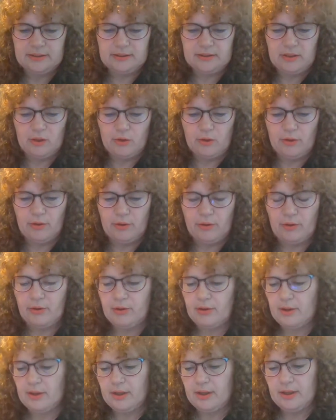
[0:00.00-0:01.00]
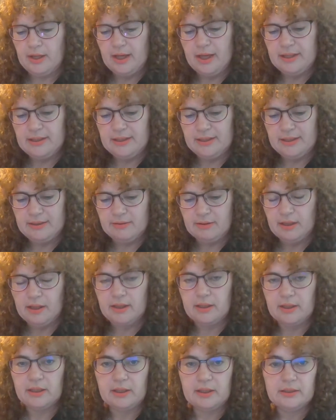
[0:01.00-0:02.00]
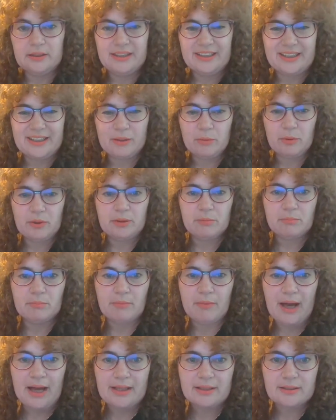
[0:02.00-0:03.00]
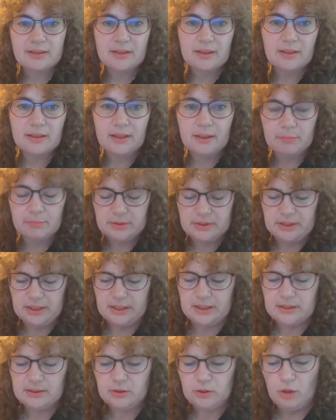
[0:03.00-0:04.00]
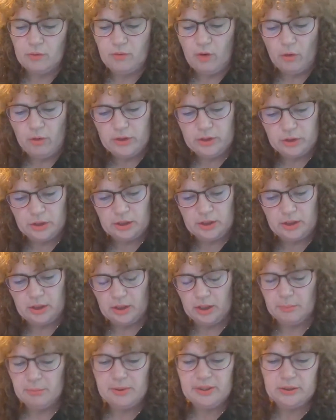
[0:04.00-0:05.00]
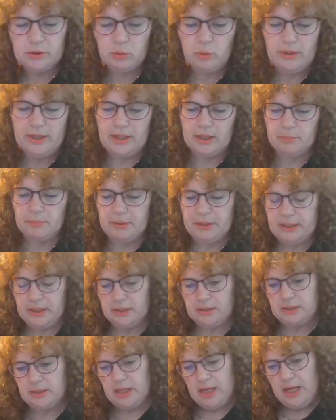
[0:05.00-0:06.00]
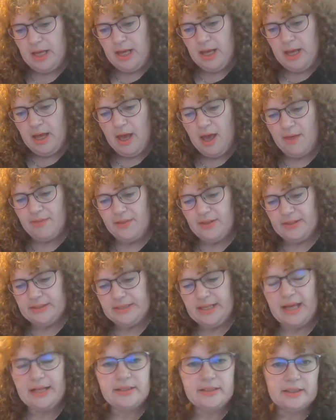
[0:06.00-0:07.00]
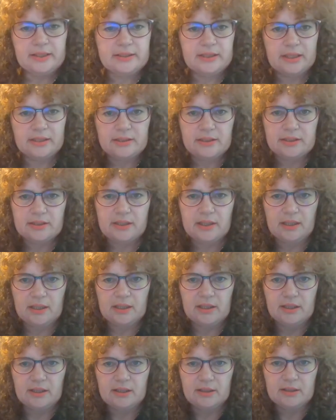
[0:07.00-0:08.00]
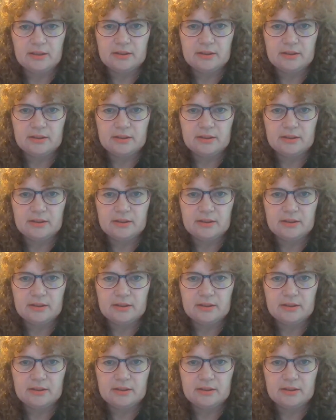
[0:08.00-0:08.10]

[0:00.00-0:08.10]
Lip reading: a liquid matte lipstick. It's sort of orangey colour. But it's weird because at this end, it says it's a,